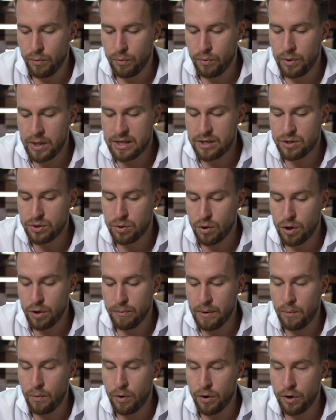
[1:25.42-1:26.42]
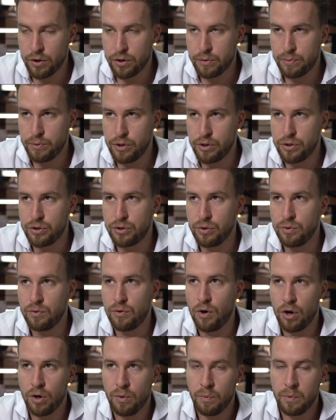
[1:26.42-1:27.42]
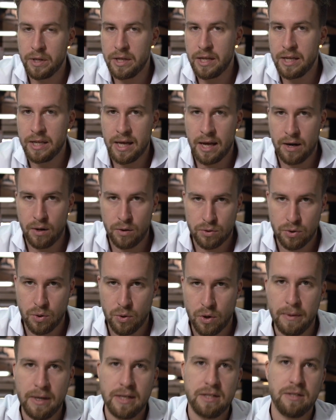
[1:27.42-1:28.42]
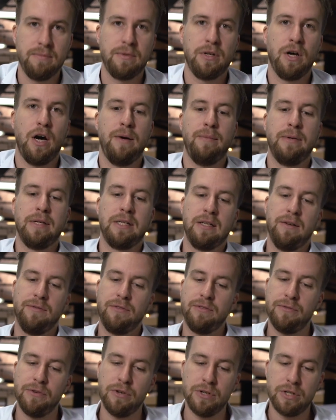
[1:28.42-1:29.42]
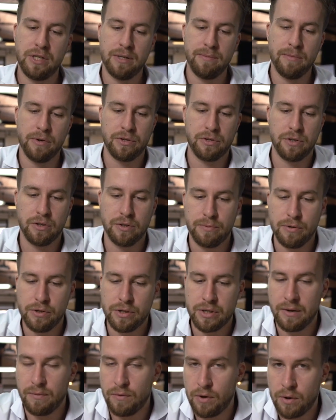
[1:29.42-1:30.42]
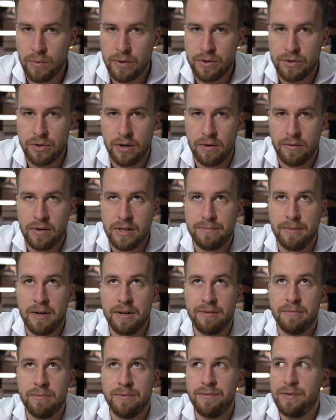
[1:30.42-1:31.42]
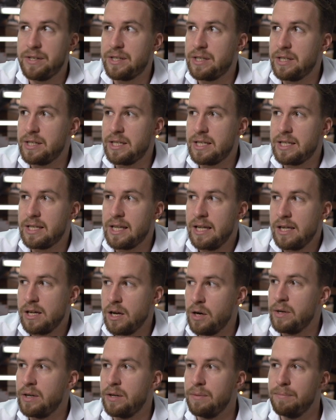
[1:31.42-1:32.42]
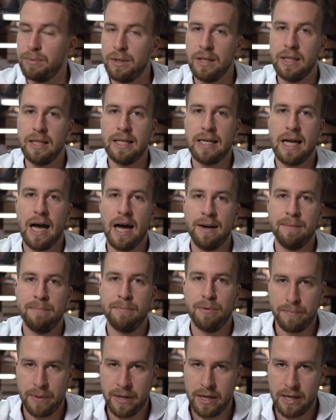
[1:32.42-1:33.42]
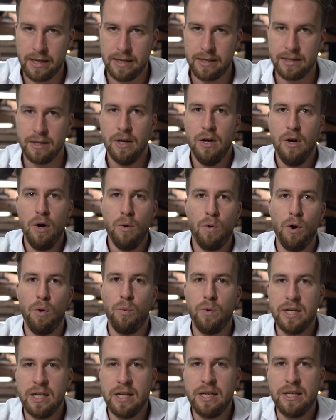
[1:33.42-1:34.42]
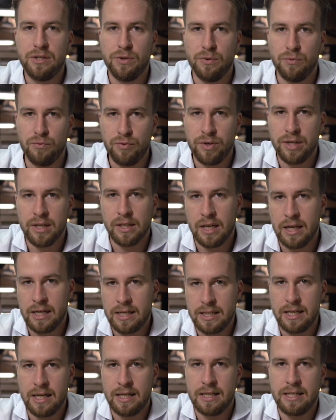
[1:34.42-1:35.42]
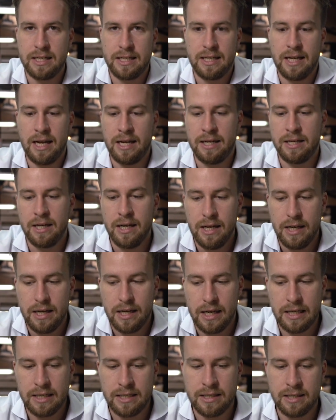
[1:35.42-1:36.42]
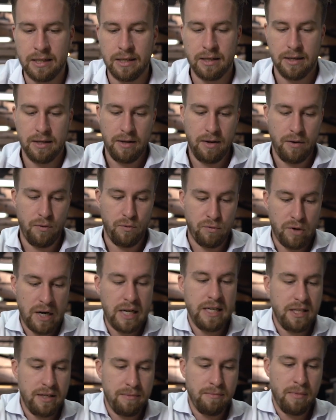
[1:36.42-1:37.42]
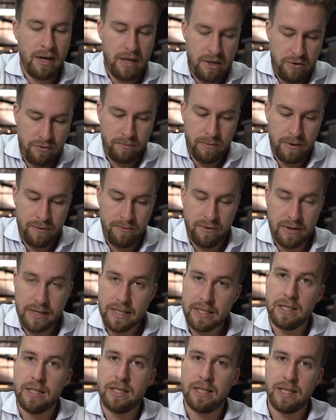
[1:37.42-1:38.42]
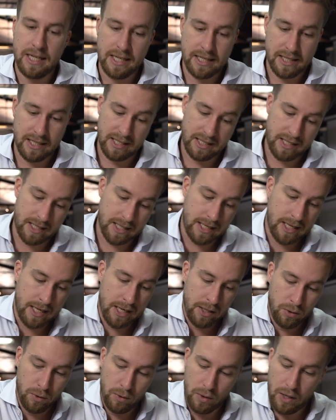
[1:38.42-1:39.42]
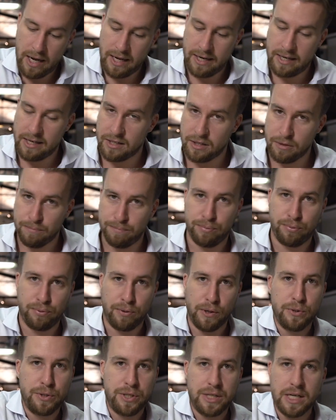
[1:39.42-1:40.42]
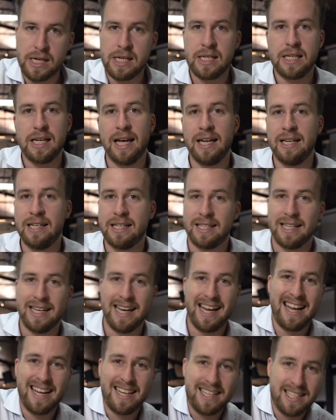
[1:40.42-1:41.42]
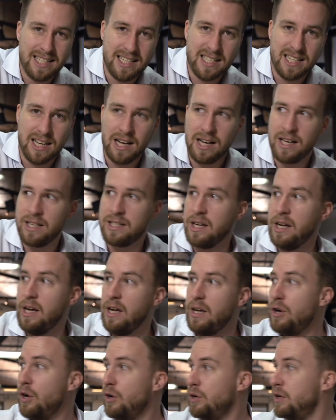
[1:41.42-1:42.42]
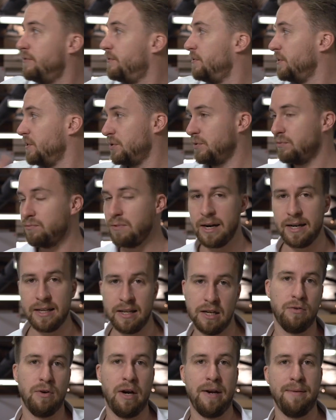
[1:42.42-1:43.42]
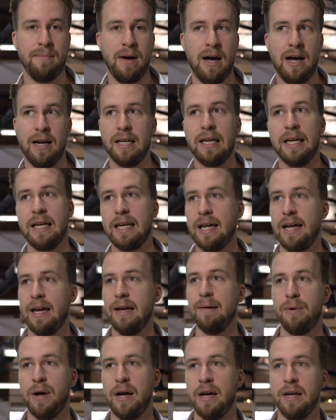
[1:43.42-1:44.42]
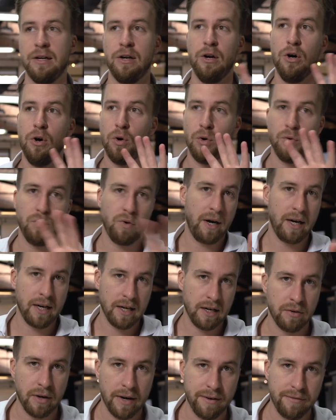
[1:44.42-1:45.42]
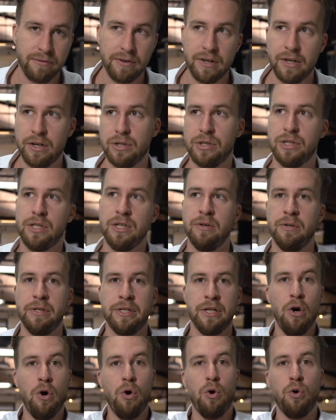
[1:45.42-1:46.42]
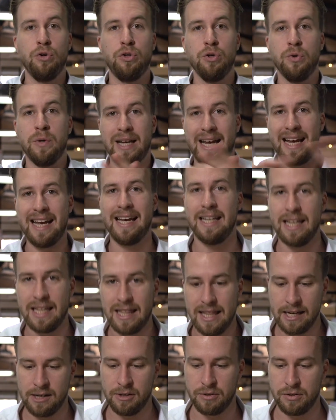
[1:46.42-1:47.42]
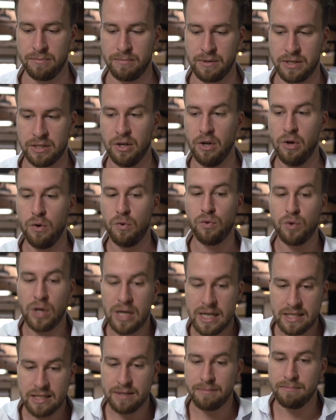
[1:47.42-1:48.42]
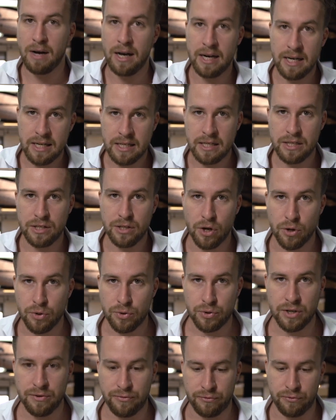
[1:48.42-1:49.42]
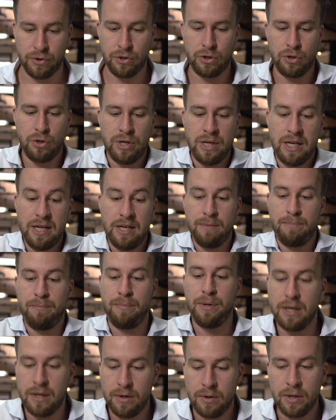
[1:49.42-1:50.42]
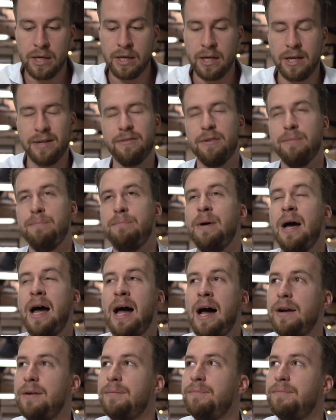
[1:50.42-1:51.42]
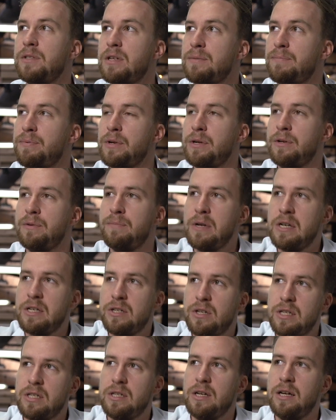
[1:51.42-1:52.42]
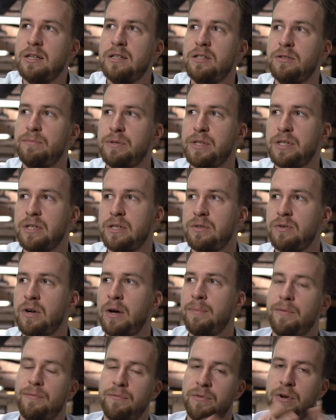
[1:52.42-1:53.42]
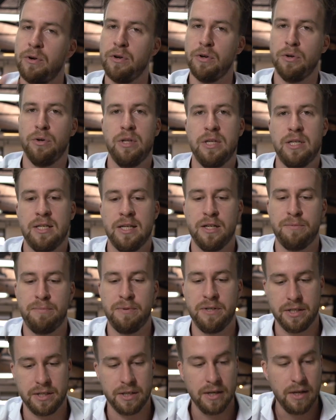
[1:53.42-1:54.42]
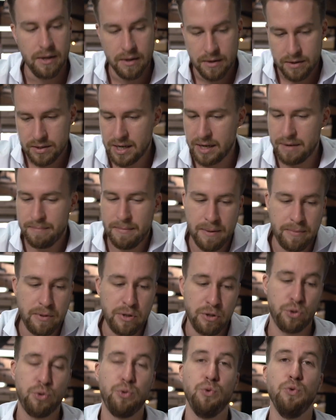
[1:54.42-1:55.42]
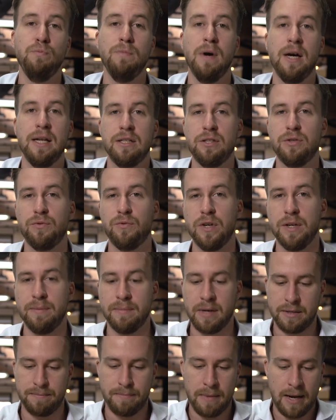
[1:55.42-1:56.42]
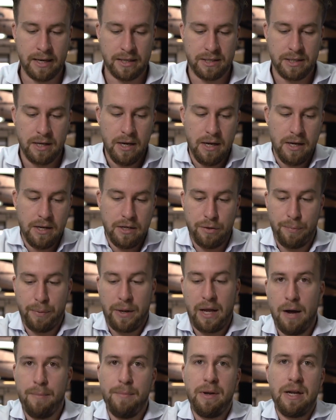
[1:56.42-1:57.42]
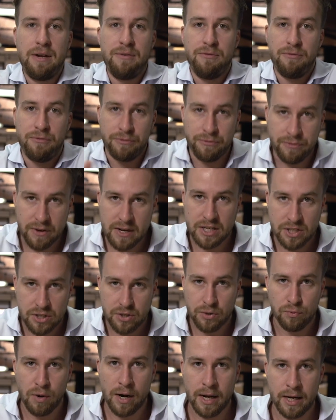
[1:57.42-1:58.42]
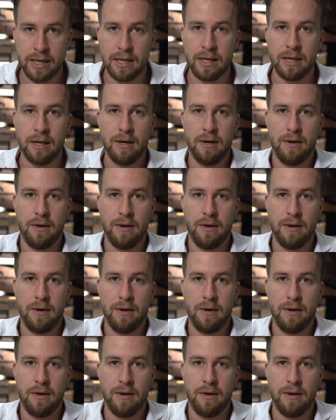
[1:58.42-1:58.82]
let's talk about what entrepreneurs do wrong, and within that I'll talk about some timing stuff. The first thing most entrepreneurs get wrong when trying to raise money from investors is they go in completely unprepared. What we need to realize and understand is that raising money from investors is a skill, and it's a process, and it's an exercise, no different to running a great marketing campaign or running a great video series or doing anything else in business. Raising money is no different. You need a period of about, it depends on the size of the business, right? But very early stage business, say maybe 2 months, 3 months max to become investor ready,